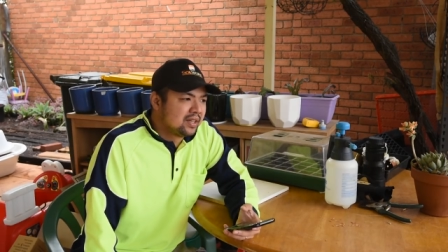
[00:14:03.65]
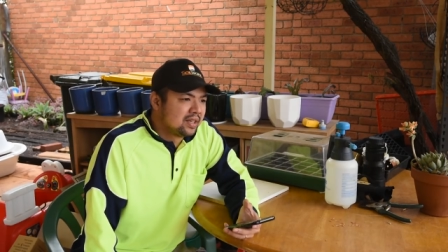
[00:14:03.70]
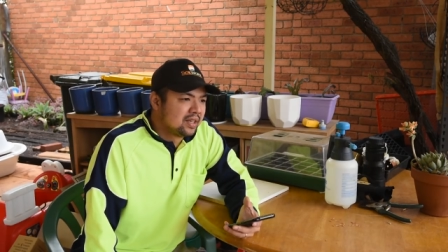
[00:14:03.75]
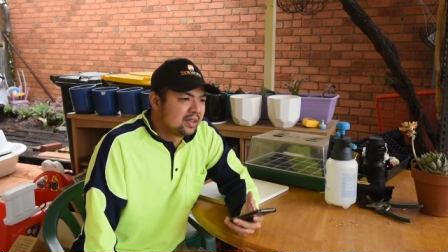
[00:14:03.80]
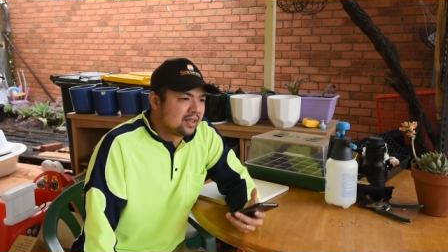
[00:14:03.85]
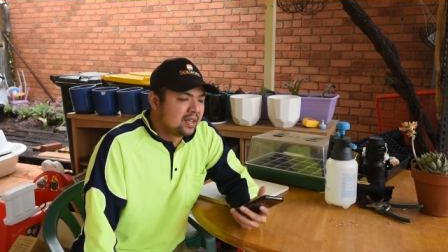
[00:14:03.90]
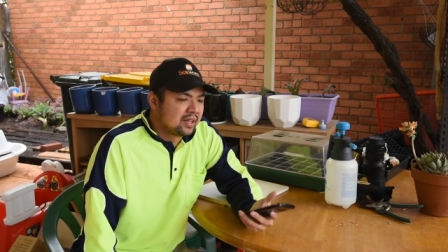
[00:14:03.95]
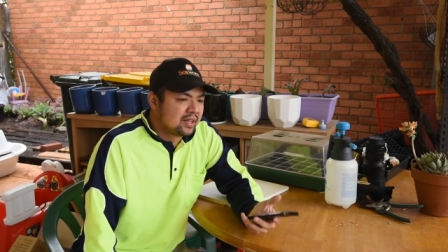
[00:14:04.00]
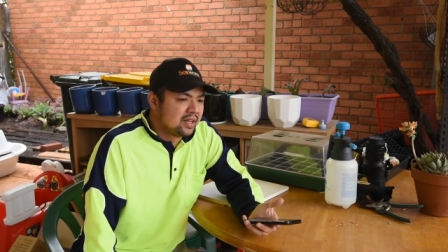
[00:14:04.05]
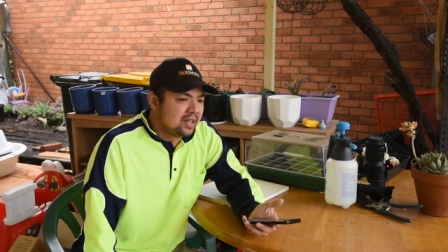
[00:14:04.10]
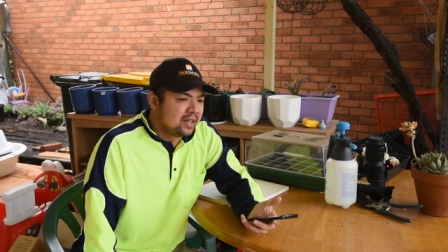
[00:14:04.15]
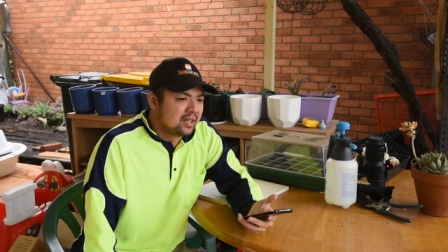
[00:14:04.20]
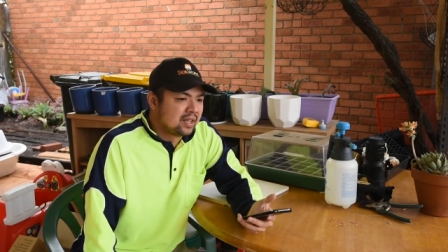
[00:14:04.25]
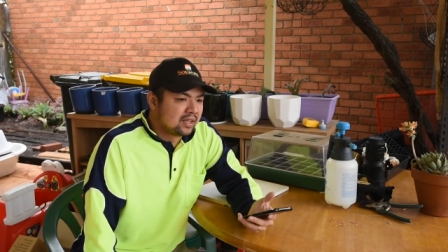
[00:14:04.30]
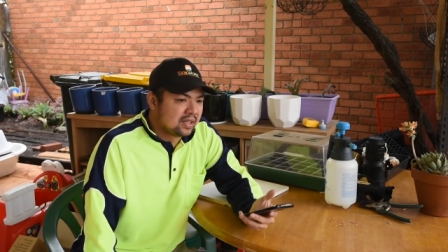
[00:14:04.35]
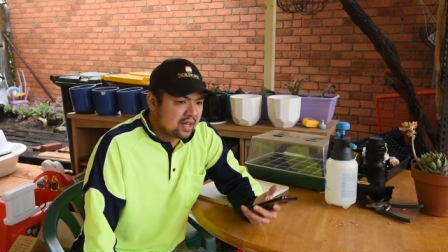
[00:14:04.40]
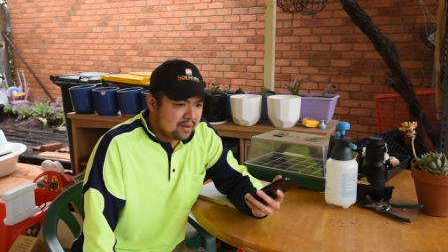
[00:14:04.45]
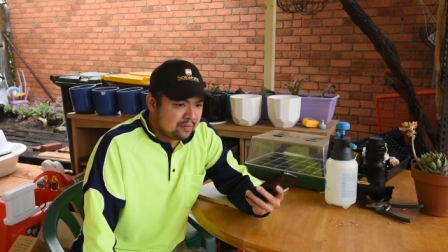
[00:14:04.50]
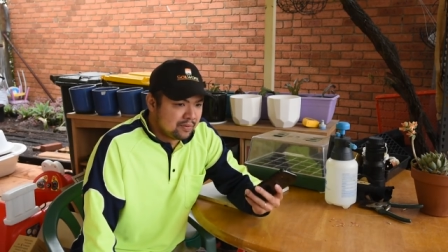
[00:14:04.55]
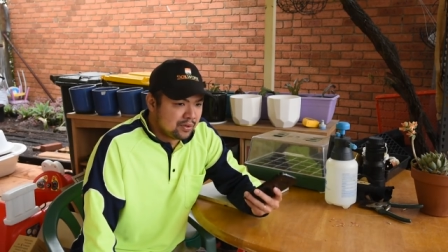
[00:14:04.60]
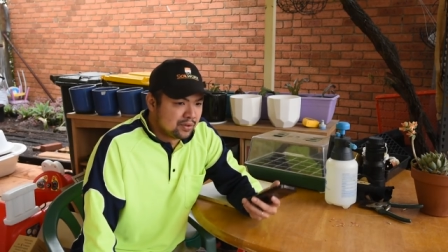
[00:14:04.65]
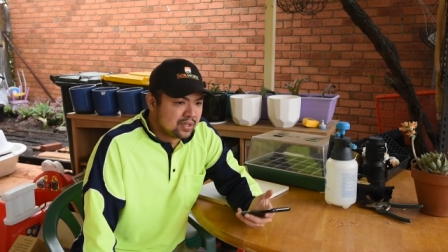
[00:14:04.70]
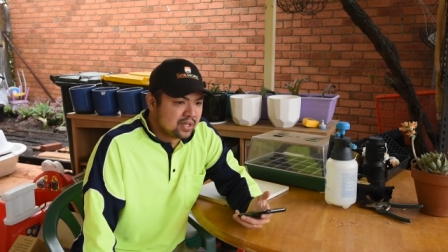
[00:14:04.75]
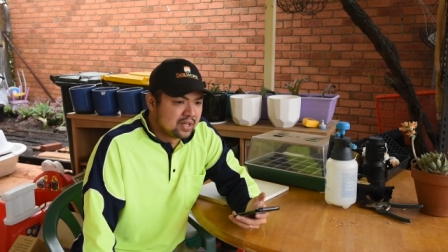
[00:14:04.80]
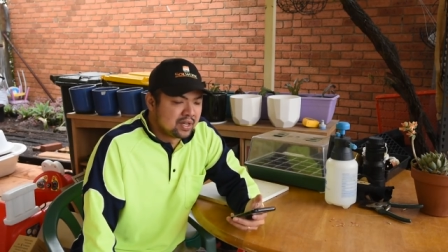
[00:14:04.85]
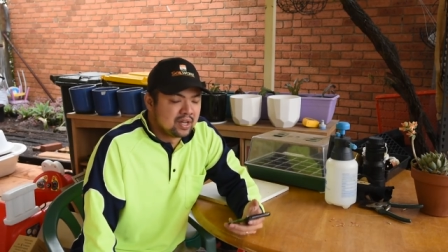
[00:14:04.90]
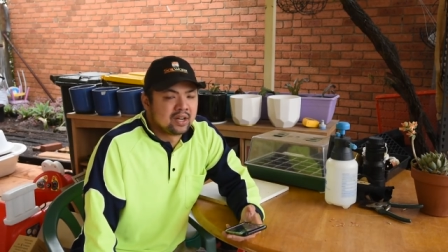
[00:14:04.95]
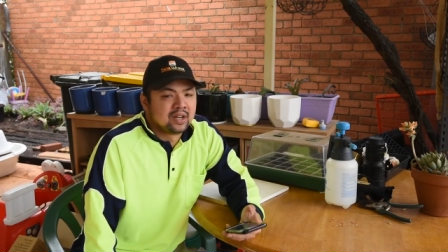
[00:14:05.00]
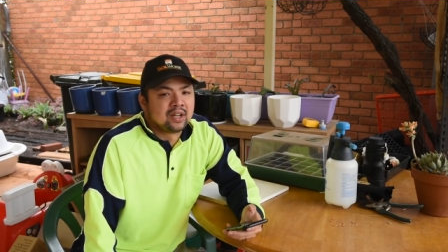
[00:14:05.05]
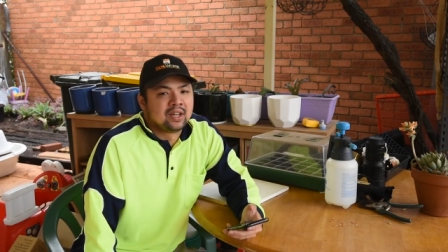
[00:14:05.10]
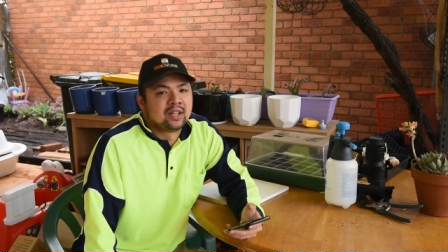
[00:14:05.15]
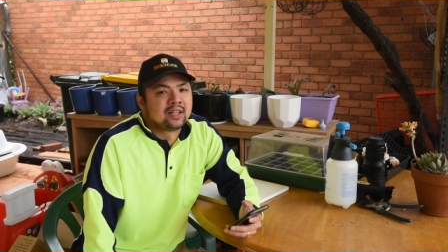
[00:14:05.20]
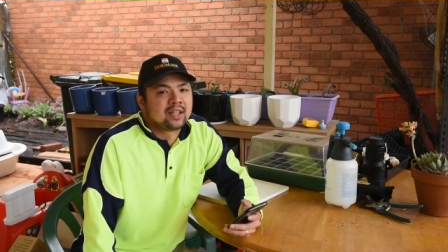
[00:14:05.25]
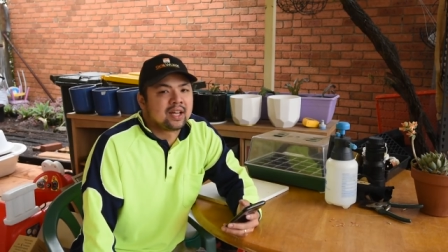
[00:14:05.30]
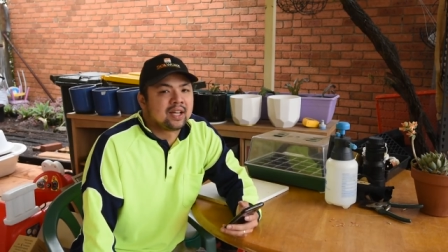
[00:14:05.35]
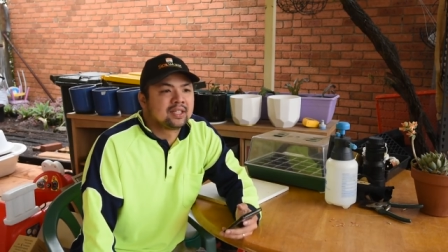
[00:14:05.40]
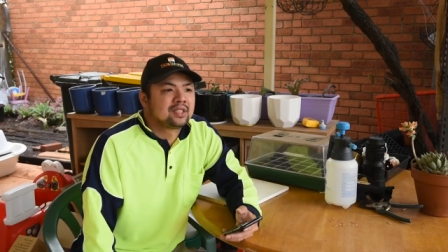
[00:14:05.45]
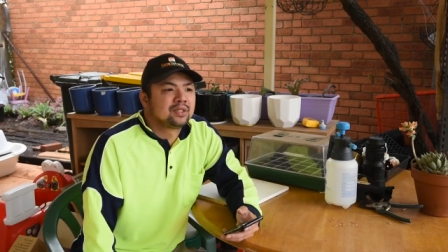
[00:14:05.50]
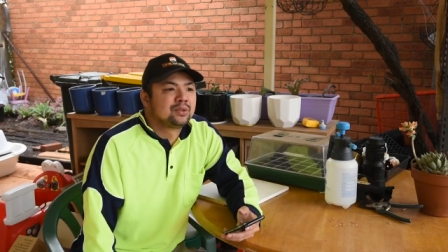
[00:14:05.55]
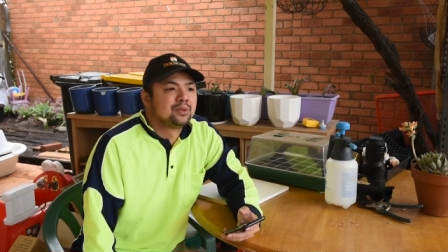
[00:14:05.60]
the technique that I'm using here, and
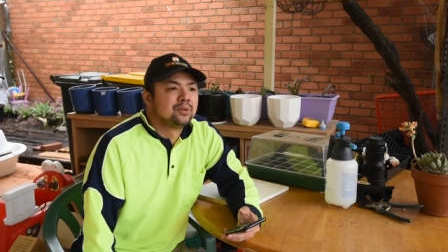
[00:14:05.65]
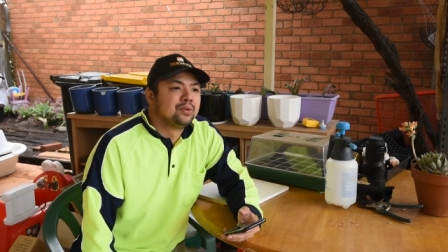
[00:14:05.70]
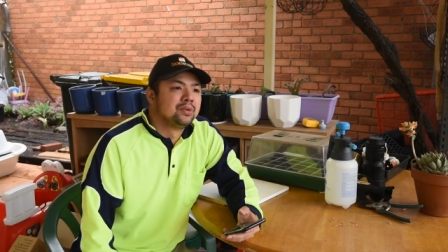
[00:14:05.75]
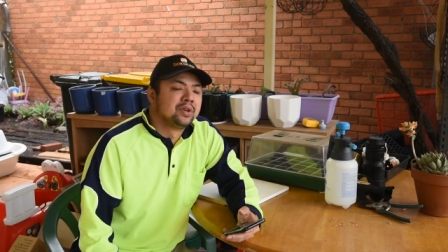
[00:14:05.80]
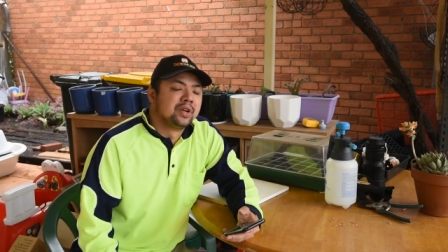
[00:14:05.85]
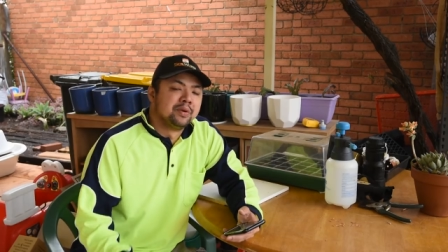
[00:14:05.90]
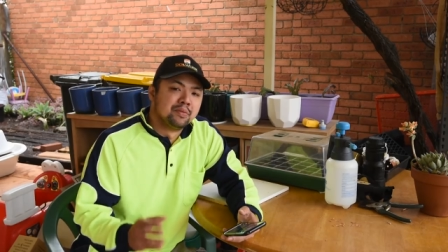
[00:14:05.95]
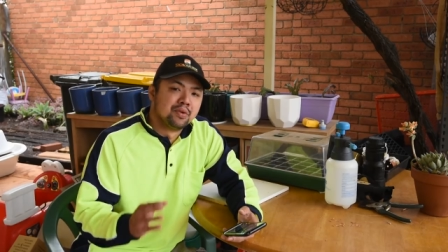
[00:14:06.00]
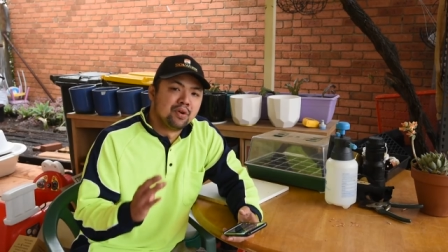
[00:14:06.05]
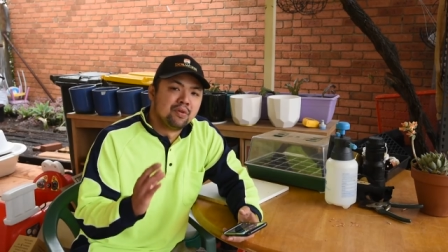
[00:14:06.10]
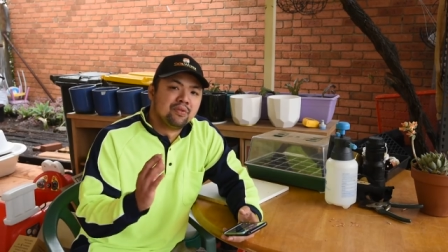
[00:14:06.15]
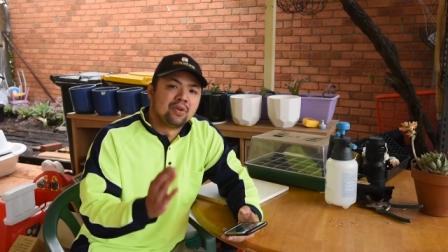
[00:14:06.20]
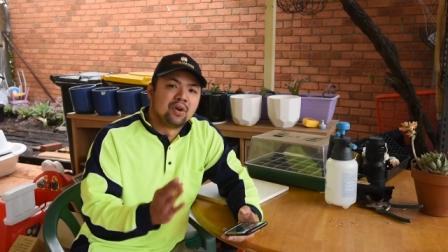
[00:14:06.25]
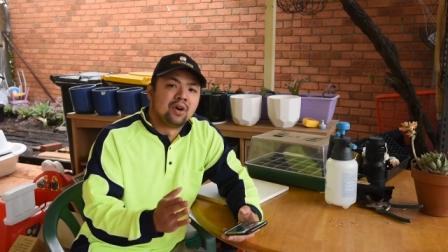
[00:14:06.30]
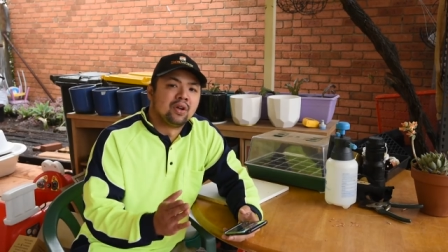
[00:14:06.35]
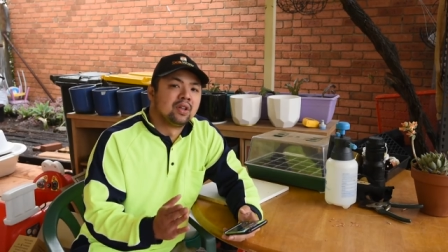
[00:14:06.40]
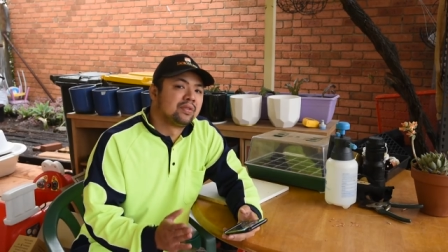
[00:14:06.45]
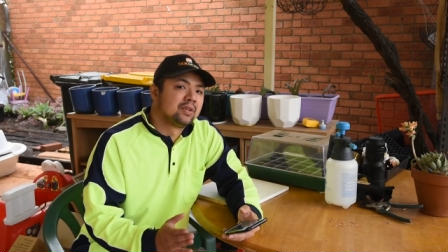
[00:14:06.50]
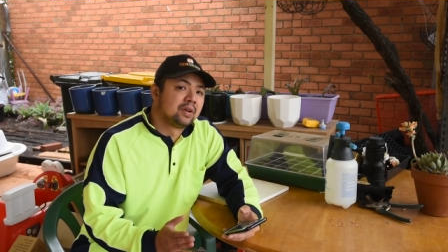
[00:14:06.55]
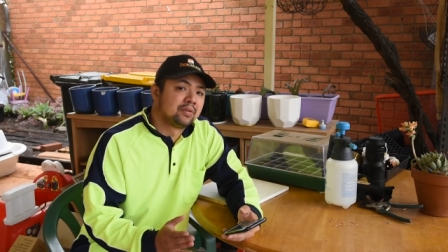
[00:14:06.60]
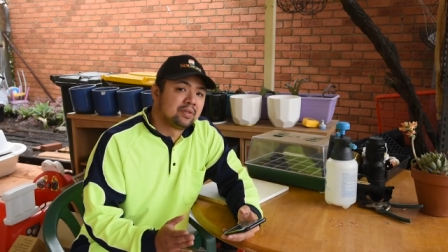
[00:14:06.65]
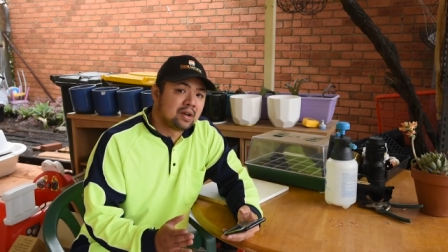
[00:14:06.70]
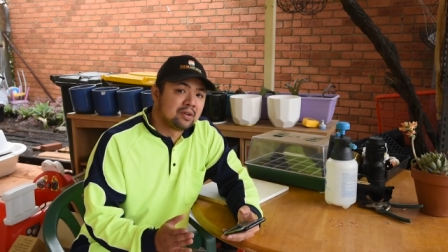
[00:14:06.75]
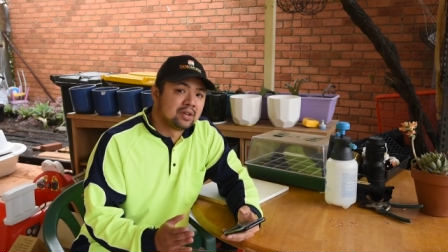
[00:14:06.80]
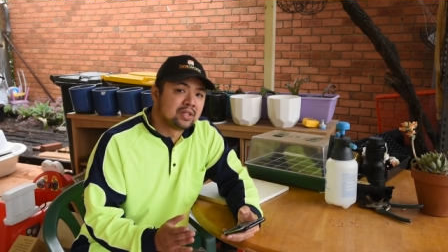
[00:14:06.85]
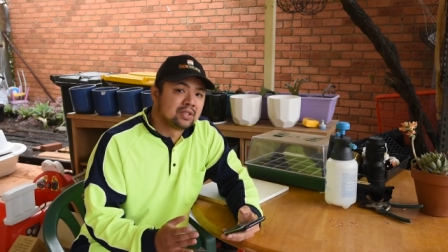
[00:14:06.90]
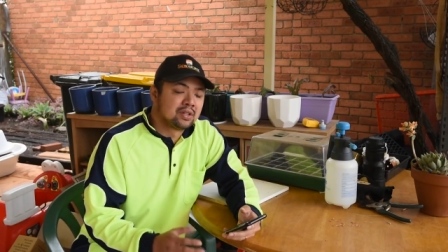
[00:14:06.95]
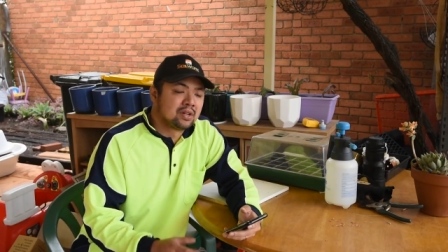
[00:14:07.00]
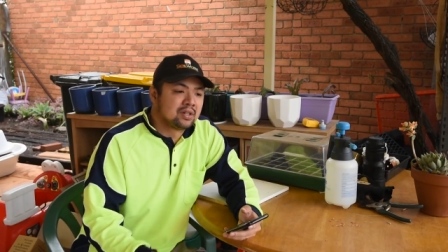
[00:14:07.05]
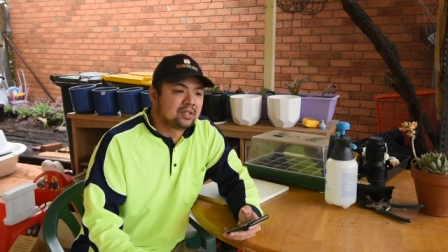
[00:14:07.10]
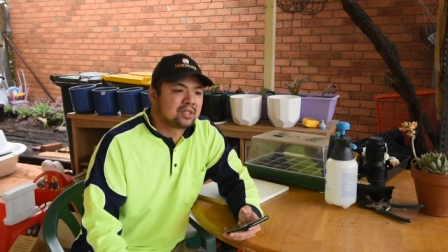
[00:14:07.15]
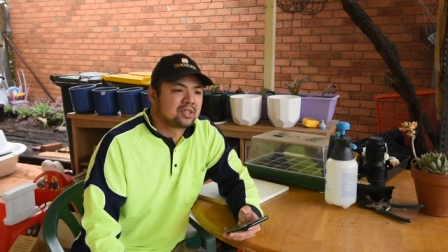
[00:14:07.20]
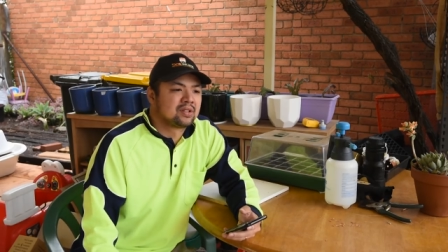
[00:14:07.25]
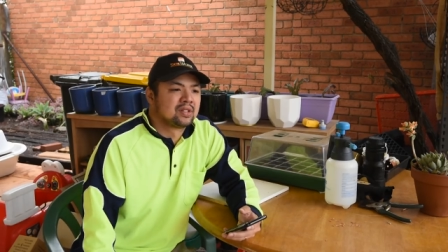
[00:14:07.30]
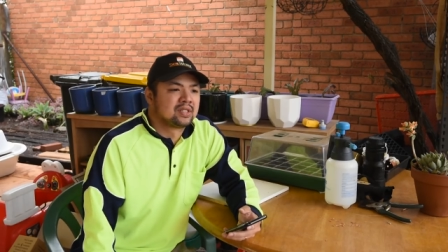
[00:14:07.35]
that's to remove all of the flower stalks.